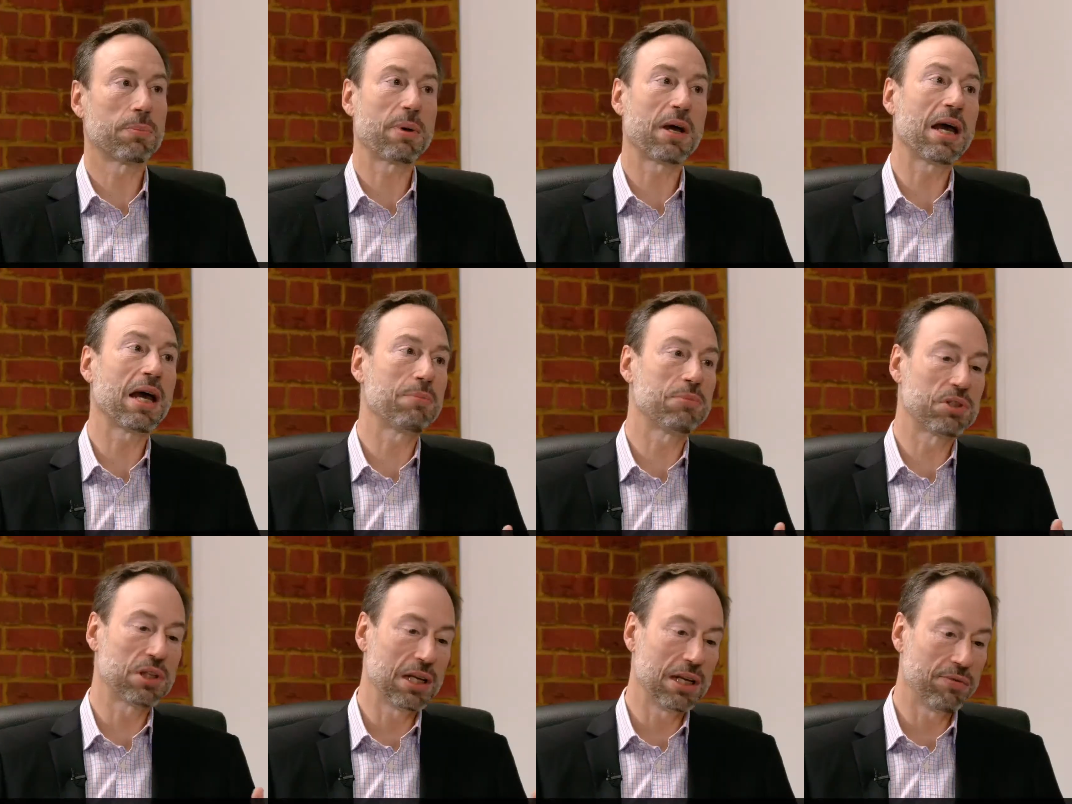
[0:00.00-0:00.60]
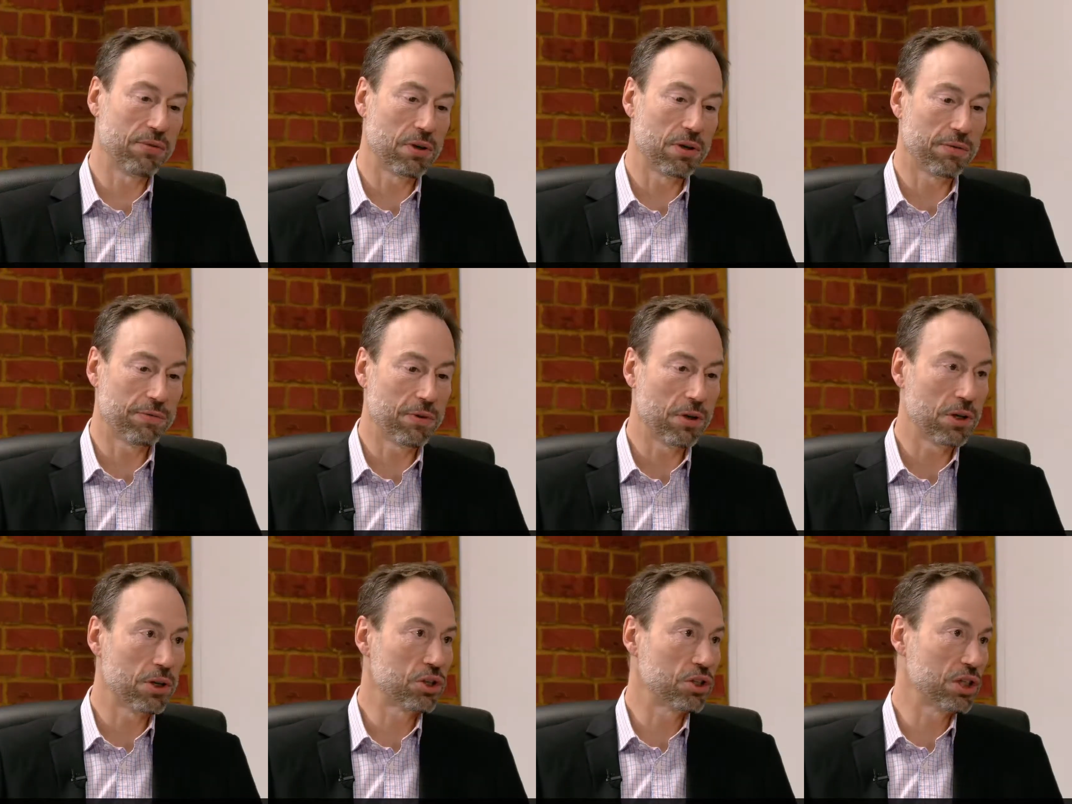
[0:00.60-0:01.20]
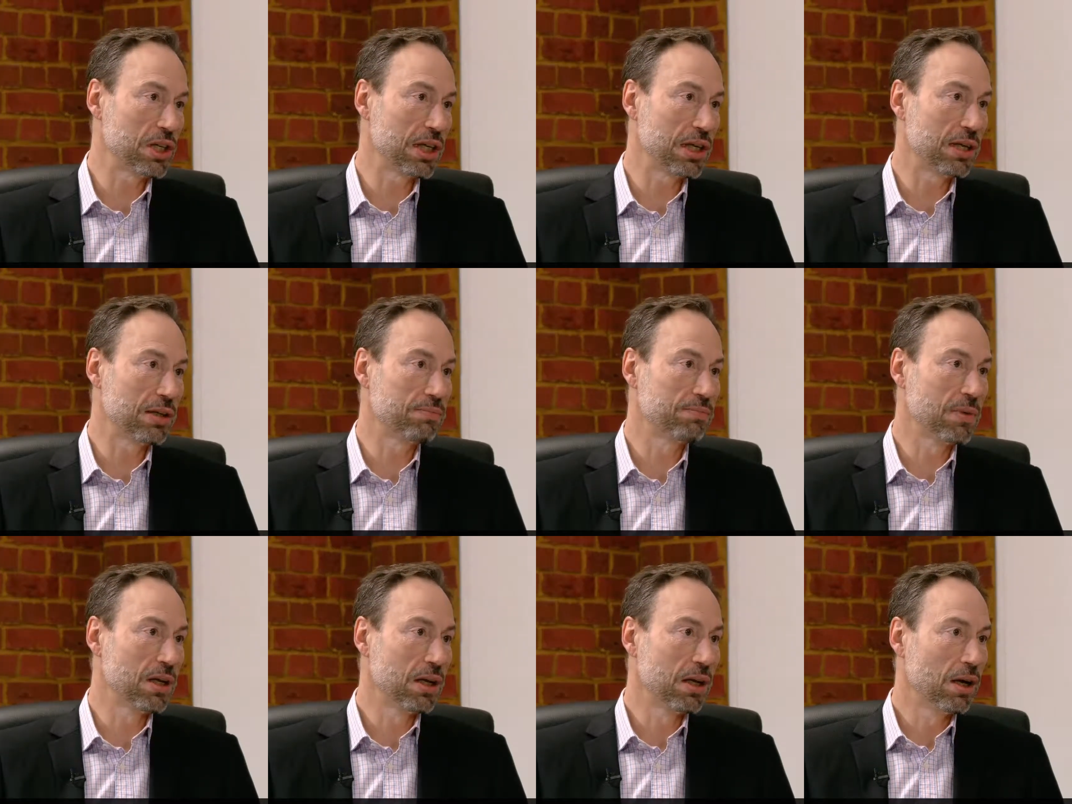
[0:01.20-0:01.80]
perhaps deliver a first year
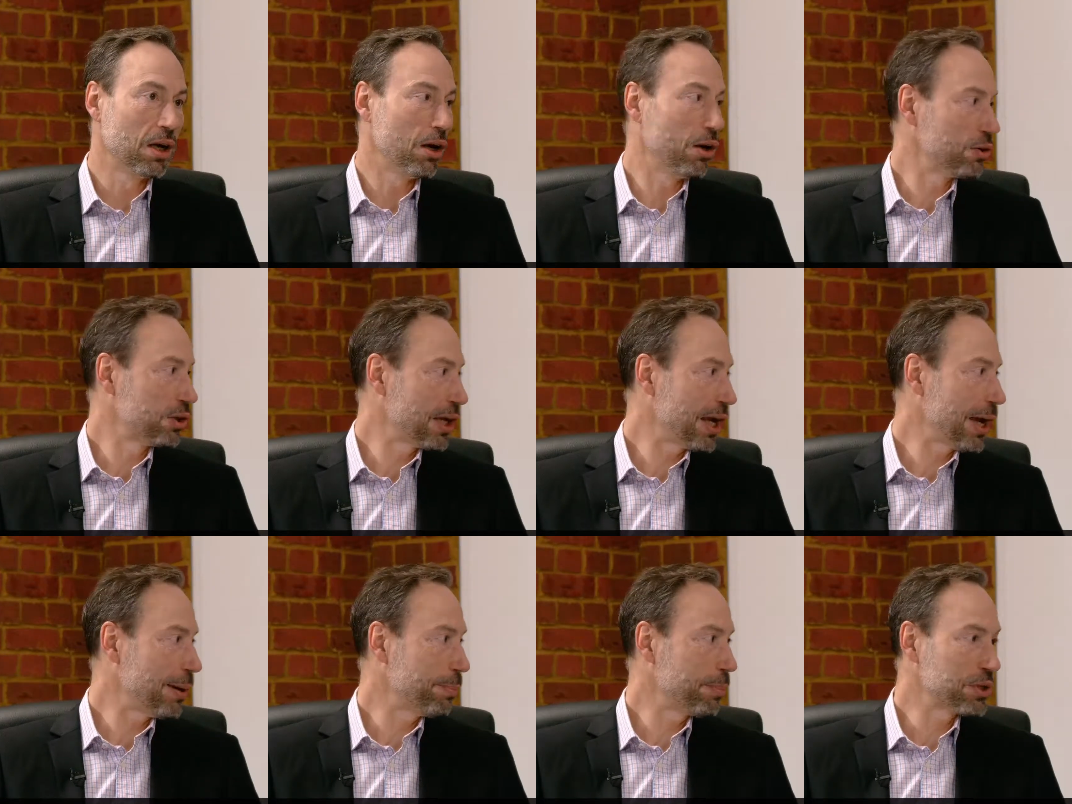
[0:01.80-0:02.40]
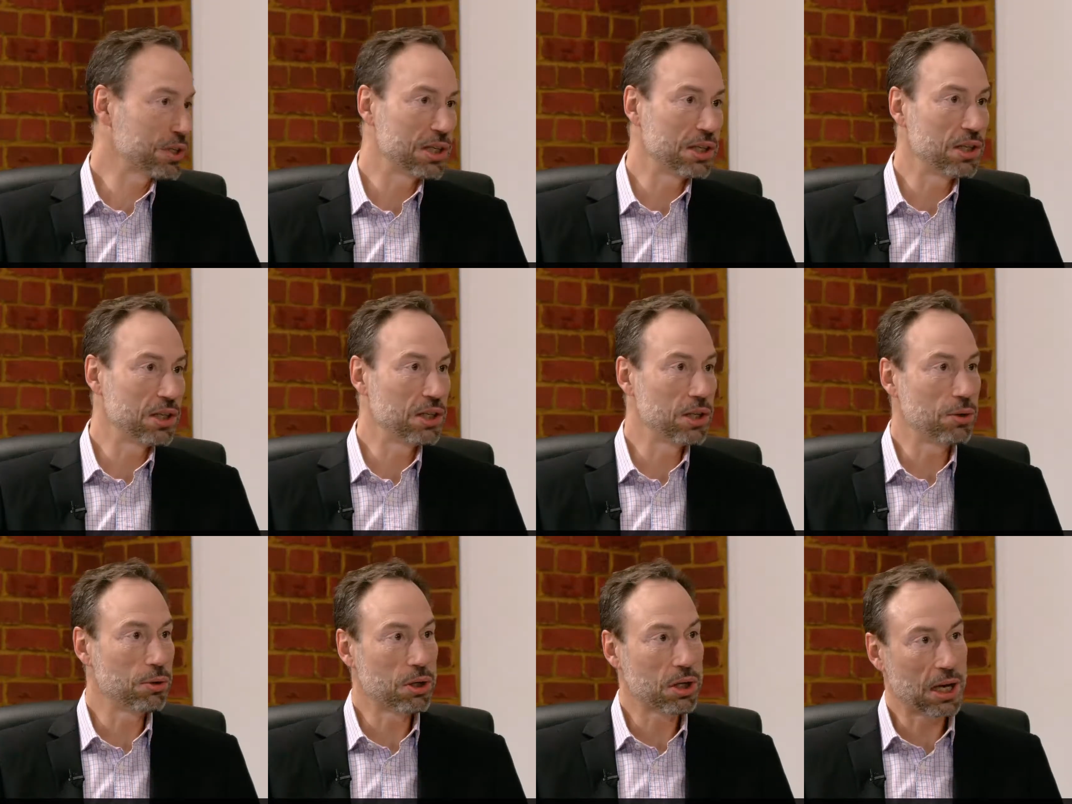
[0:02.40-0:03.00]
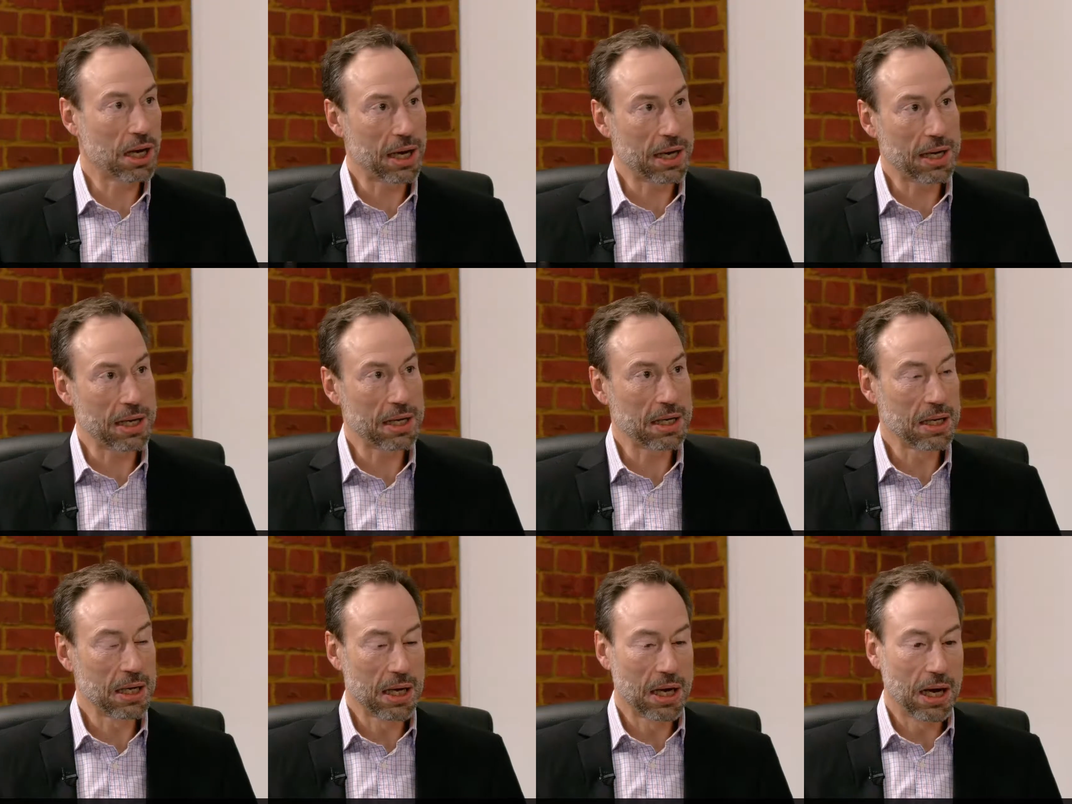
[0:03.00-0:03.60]
on campus in the UK
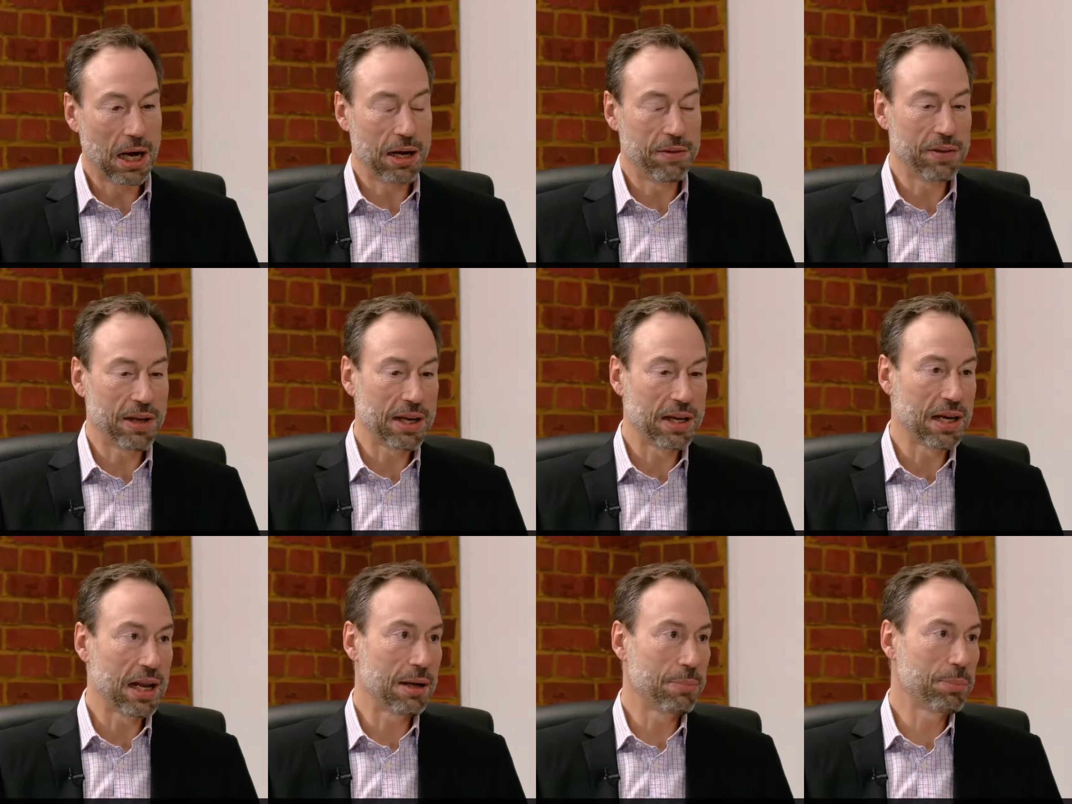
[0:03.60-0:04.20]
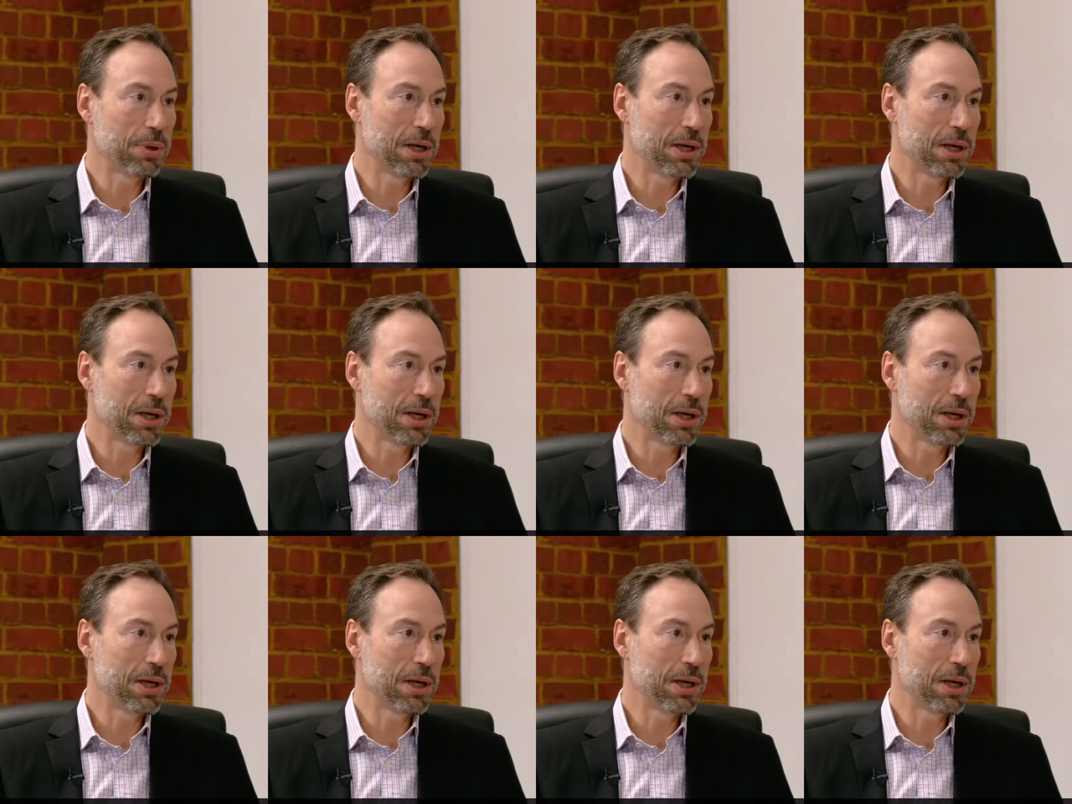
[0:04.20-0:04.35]
and then let